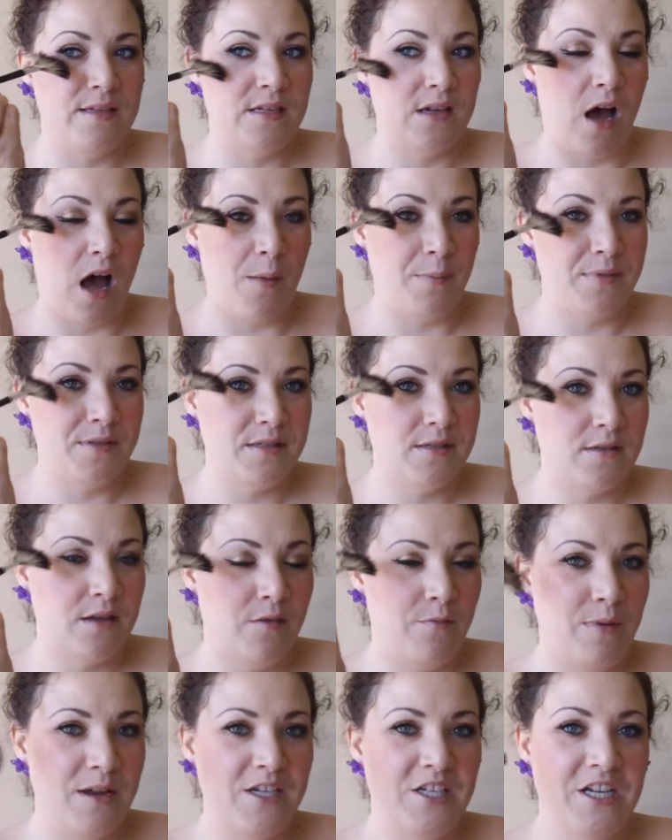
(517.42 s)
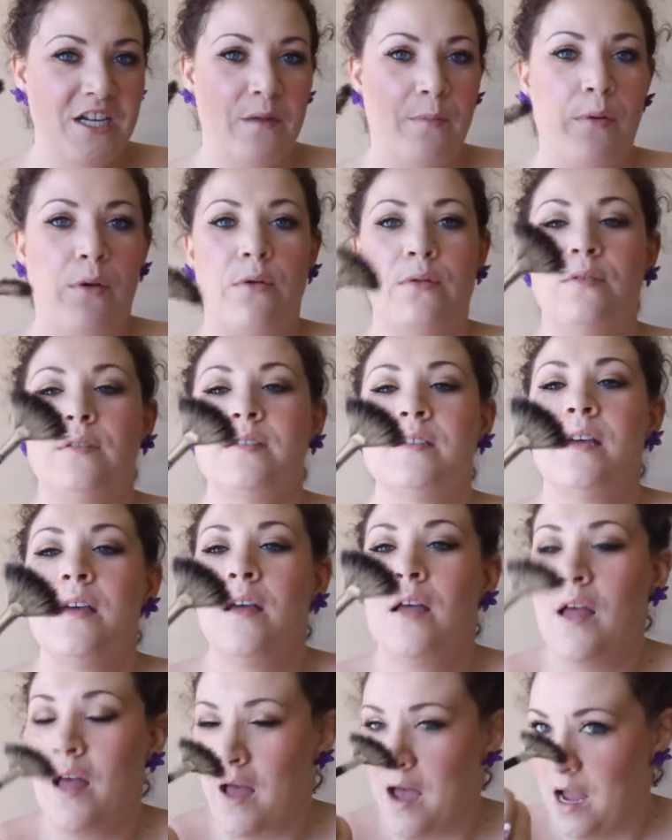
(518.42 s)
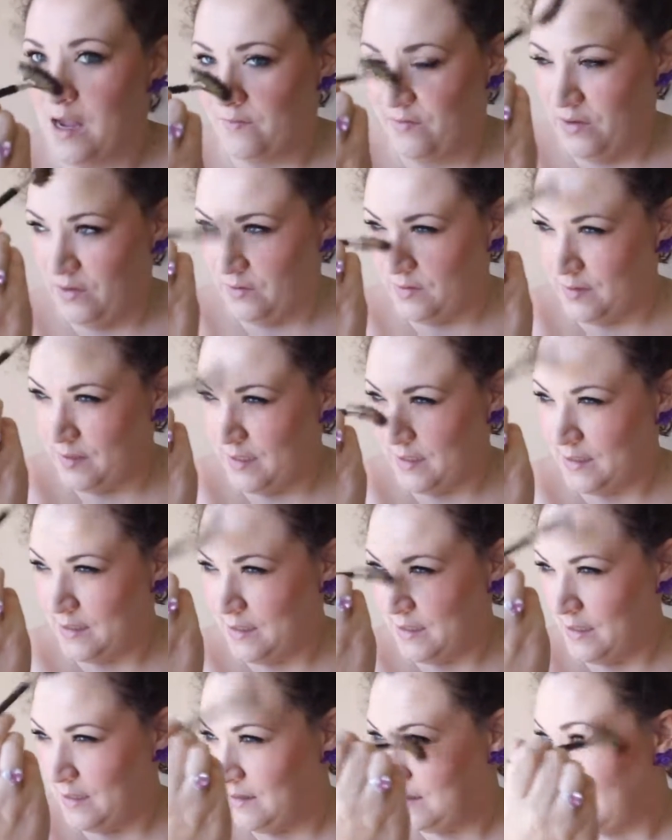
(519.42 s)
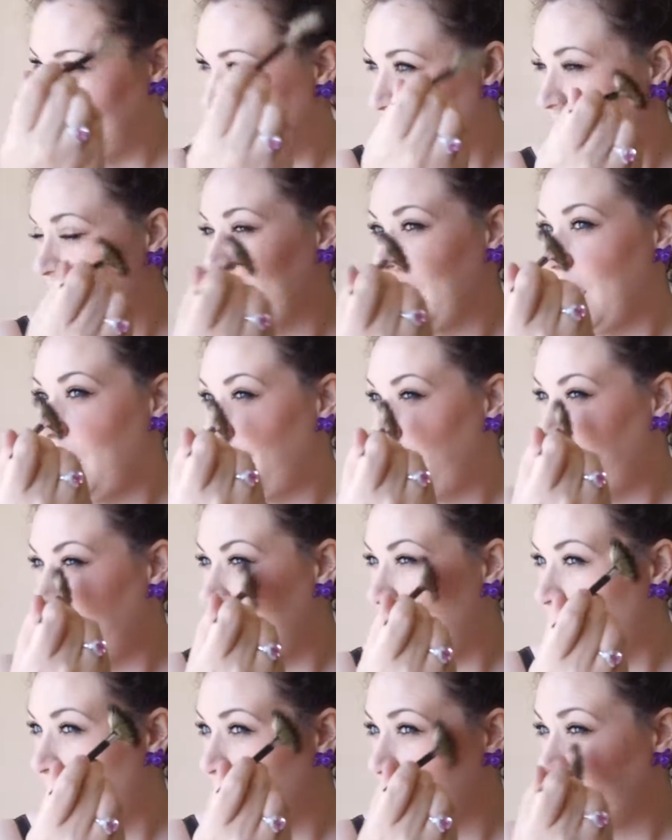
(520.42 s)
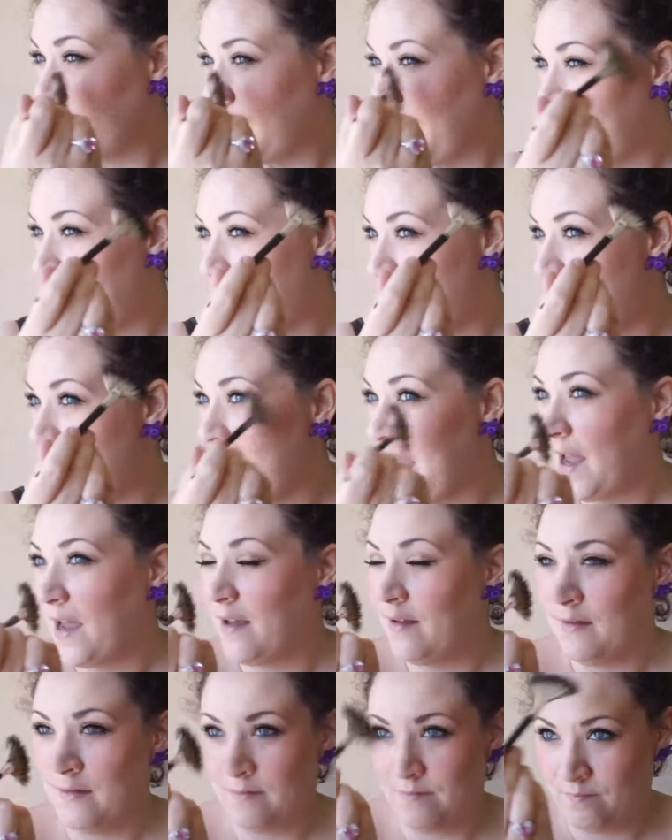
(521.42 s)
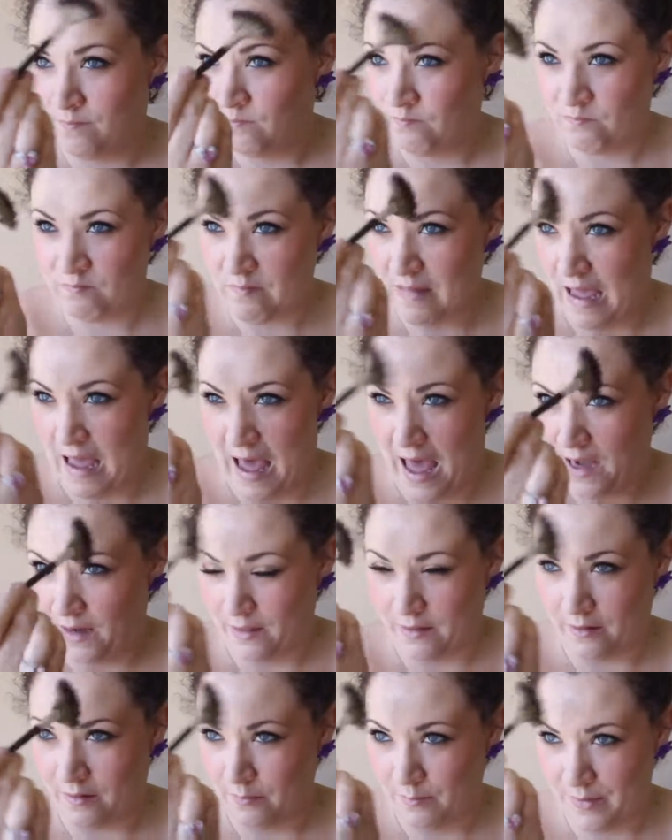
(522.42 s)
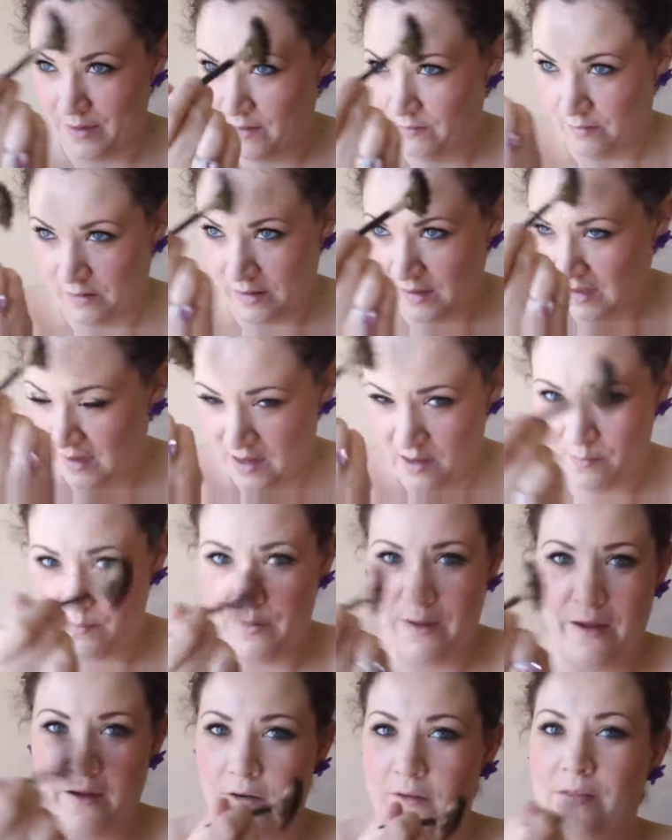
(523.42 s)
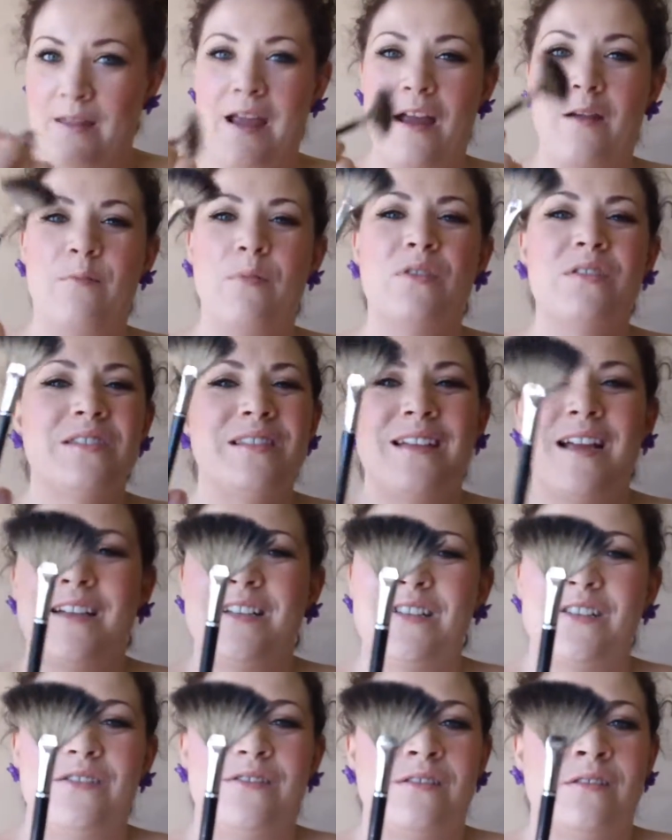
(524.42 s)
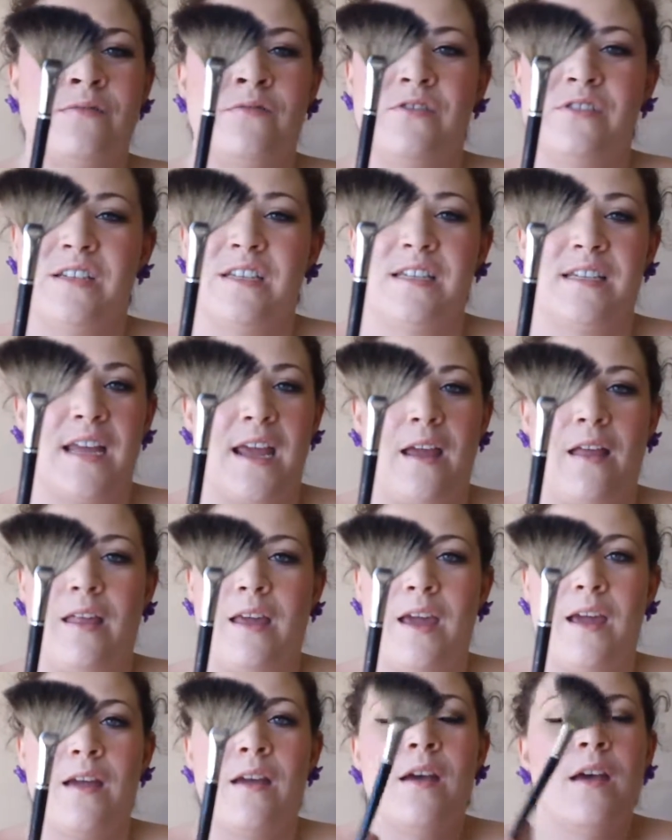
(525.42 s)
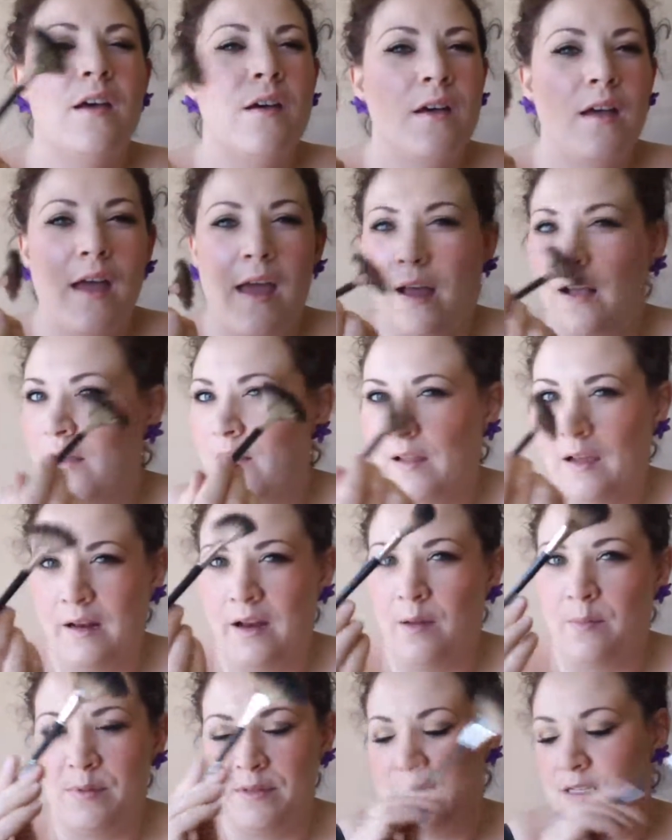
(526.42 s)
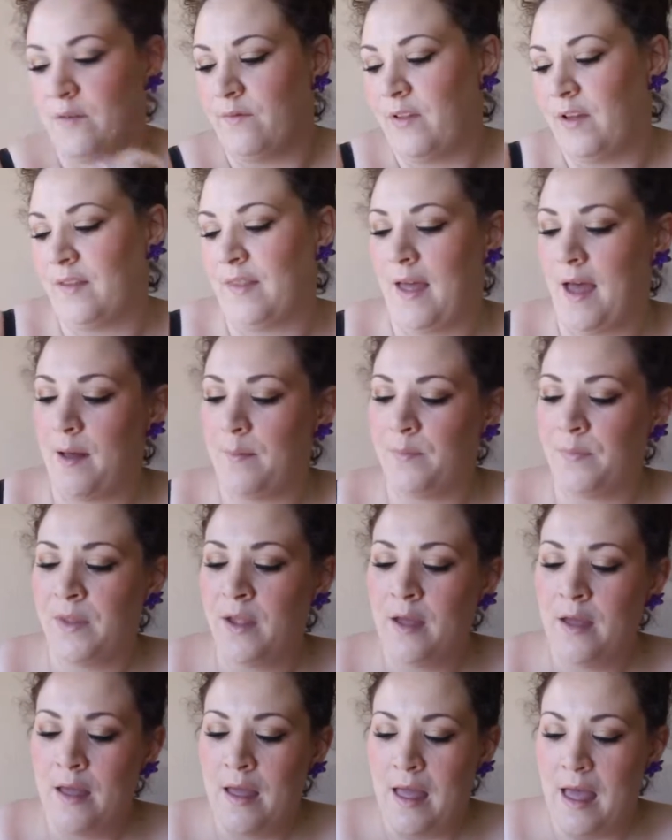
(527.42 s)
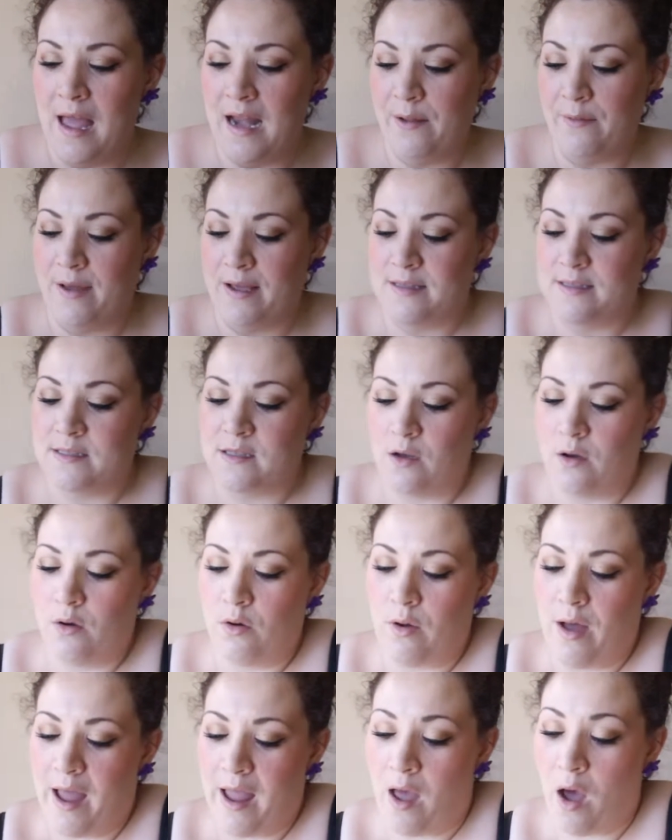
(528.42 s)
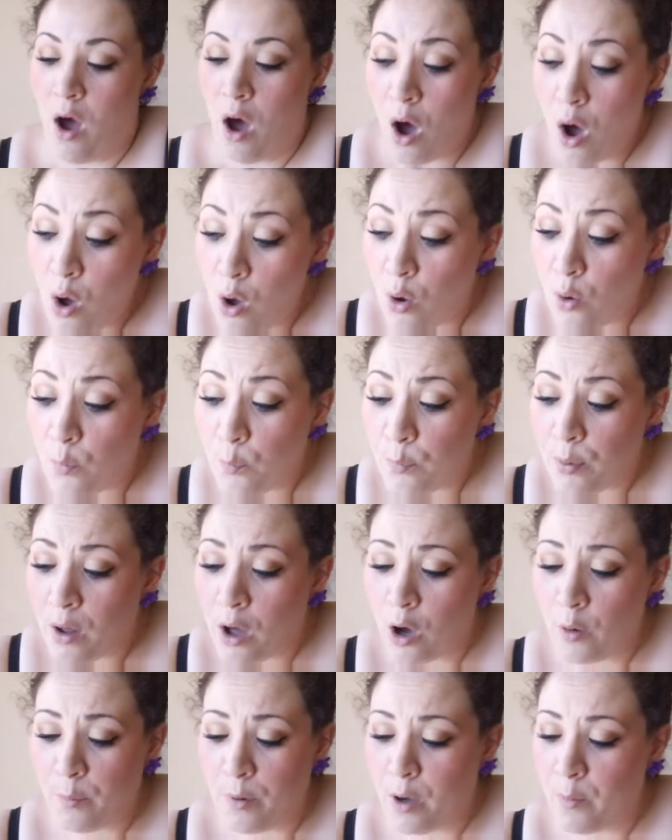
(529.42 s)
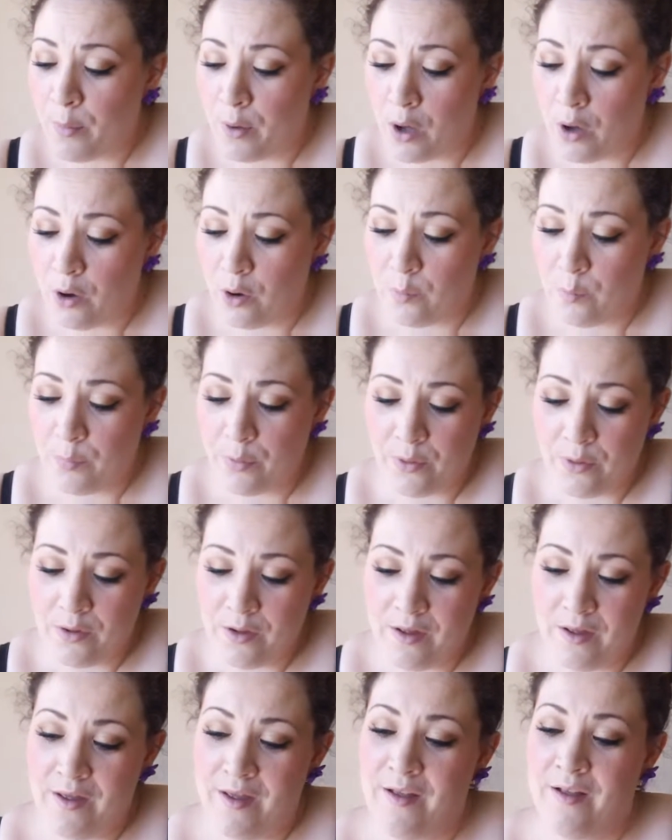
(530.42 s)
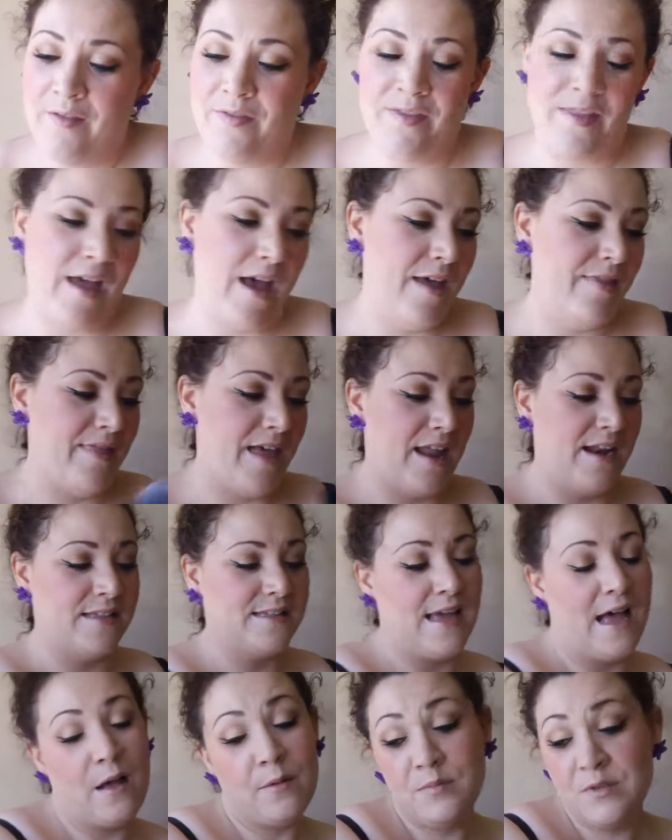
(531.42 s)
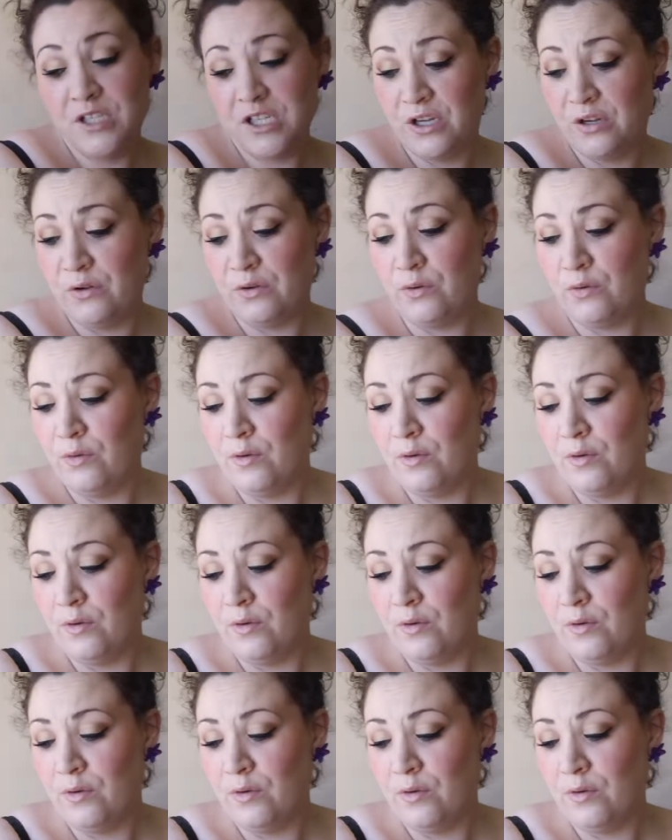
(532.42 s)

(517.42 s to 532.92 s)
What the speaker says: tops of my cheekbones. I've used it to clean up under my eye, add a little bit of cleanup here and there. Mostly I just use this for detailing and cleanup and stuff like that. Anyway, so I hope that that has helped you,